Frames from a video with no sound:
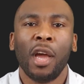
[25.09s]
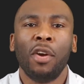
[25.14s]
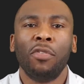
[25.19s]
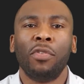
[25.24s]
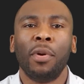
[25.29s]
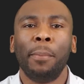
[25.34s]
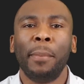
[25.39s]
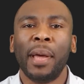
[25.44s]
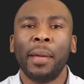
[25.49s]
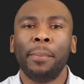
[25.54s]

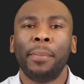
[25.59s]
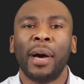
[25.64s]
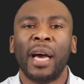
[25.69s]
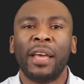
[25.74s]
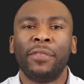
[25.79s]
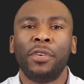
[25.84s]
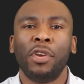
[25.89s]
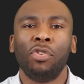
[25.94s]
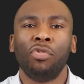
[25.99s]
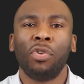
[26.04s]
Remember,
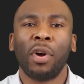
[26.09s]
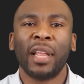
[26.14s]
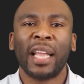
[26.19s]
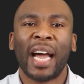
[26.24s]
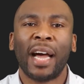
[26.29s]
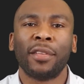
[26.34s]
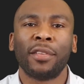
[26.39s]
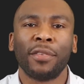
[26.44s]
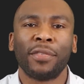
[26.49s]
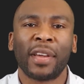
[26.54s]
if you run
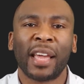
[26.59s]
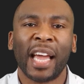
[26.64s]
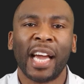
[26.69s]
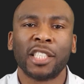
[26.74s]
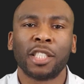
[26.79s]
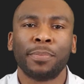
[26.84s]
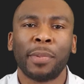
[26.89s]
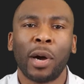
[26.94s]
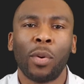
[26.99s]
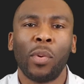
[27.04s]
out of
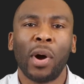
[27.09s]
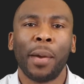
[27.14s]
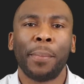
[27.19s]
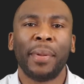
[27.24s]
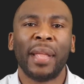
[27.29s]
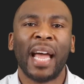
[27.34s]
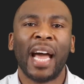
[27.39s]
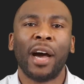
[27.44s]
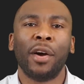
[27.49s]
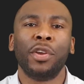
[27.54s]
cash by
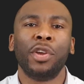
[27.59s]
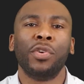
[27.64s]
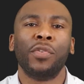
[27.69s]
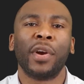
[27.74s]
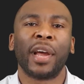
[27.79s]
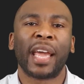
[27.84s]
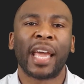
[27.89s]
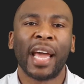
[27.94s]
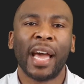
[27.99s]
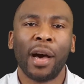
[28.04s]
wiping out your
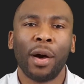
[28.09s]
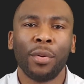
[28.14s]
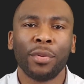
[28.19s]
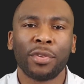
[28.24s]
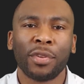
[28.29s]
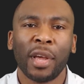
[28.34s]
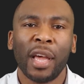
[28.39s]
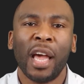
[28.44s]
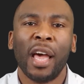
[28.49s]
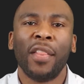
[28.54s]

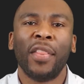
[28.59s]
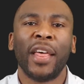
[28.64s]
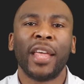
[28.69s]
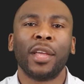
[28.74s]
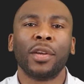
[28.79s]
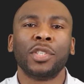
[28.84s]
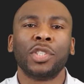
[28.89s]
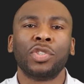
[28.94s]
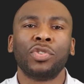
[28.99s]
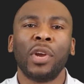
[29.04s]
account, then
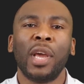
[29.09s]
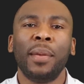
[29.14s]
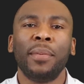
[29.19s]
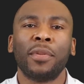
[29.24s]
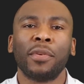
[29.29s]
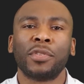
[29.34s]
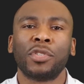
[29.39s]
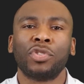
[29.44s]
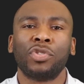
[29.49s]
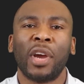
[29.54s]
your dreams
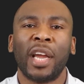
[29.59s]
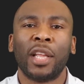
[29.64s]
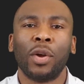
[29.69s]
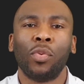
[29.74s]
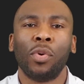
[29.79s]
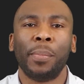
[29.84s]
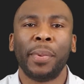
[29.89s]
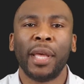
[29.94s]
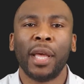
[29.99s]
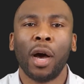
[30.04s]
of trading
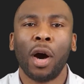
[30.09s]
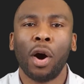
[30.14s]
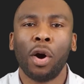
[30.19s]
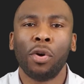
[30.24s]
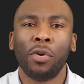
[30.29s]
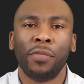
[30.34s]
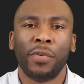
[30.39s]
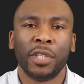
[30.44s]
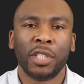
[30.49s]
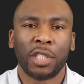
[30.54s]
will be
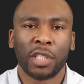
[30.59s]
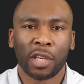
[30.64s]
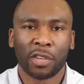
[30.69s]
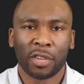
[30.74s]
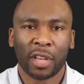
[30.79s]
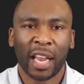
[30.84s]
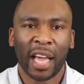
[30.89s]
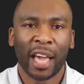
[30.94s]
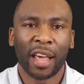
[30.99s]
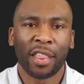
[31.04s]
over
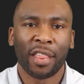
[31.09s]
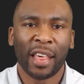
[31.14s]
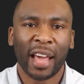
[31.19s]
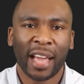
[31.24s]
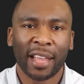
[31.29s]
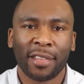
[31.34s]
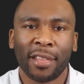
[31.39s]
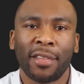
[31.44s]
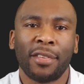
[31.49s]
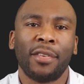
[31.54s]
just like
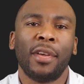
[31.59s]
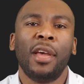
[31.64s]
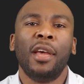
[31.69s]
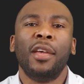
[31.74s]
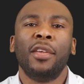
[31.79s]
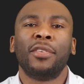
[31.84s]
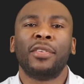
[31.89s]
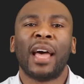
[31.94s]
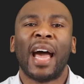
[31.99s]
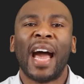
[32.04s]
that.
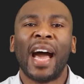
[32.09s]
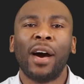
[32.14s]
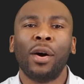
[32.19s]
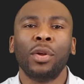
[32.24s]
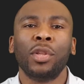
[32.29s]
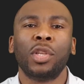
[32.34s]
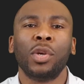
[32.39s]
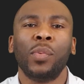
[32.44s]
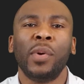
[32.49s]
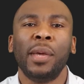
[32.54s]
So
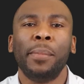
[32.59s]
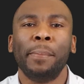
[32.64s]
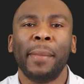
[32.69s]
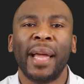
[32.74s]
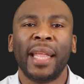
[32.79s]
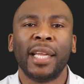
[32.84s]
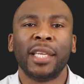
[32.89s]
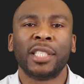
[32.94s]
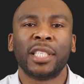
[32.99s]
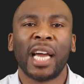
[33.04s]
how do we
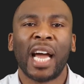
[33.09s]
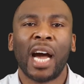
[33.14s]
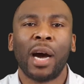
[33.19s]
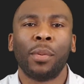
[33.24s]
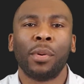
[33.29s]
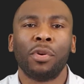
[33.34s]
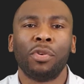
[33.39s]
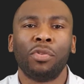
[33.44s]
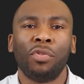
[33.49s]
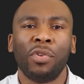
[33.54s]
manage
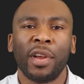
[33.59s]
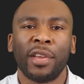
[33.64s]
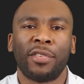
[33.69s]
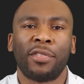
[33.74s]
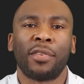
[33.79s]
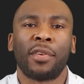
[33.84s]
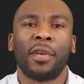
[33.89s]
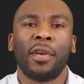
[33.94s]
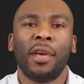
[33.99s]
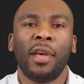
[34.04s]
our
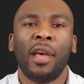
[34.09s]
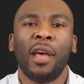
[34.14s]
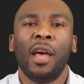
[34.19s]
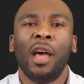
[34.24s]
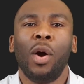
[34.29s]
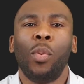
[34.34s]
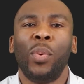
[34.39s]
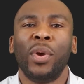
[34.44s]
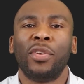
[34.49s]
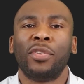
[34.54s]
risk?
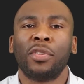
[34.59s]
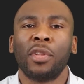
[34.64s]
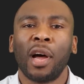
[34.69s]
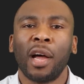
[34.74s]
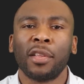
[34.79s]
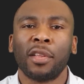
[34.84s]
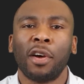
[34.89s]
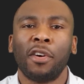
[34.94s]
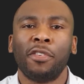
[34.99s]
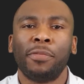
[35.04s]
We
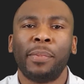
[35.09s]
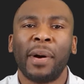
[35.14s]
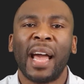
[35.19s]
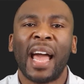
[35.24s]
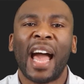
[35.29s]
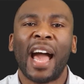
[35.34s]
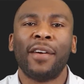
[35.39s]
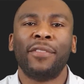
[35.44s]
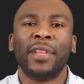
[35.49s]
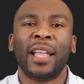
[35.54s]
start off by
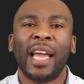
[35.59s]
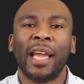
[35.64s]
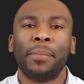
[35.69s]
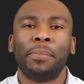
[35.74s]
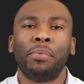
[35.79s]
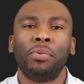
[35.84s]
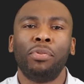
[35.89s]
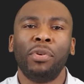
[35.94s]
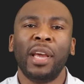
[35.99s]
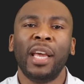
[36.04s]
having a
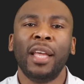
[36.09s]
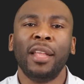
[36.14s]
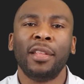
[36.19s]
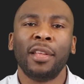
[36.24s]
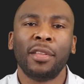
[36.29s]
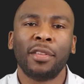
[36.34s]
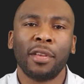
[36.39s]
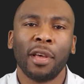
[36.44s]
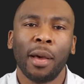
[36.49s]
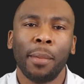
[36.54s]

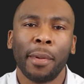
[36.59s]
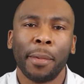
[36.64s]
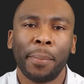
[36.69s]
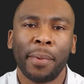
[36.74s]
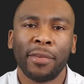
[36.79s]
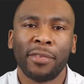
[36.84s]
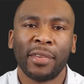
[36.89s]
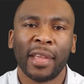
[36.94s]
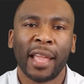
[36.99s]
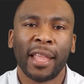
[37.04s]
predetermined
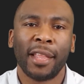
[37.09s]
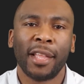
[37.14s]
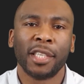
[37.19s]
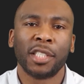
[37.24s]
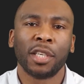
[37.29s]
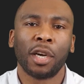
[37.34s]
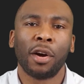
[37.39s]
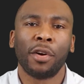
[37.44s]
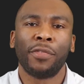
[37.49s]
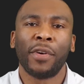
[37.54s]

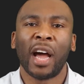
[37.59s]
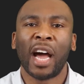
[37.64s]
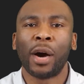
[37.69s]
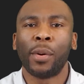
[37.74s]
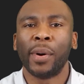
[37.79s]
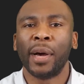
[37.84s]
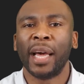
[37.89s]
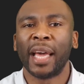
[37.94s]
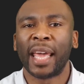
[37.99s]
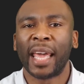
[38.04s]
percentage of
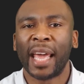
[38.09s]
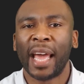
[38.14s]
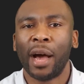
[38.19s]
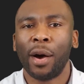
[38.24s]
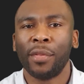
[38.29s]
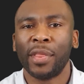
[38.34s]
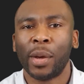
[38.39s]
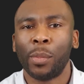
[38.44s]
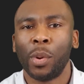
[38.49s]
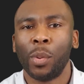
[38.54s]
our
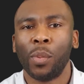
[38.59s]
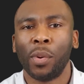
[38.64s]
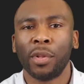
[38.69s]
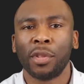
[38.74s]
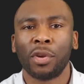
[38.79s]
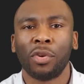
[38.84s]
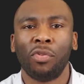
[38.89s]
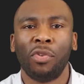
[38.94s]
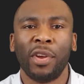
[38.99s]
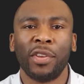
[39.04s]
account that we want
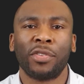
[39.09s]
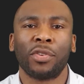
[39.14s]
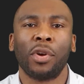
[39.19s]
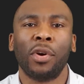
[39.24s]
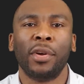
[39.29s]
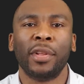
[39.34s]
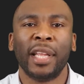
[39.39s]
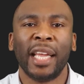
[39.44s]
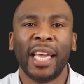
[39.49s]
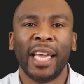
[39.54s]
to risk
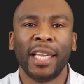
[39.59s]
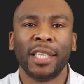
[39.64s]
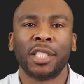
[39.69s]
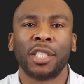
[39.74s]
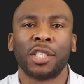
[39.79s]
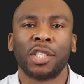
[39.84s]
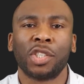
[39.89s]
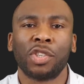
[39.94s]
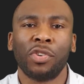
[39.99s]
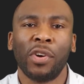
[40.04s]
on
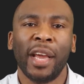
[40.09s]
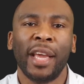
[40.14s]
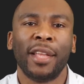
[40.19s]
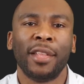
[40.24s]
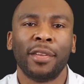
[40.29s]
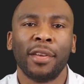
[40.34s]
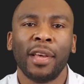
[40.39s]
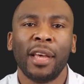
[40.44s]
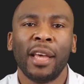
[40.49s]
each trade.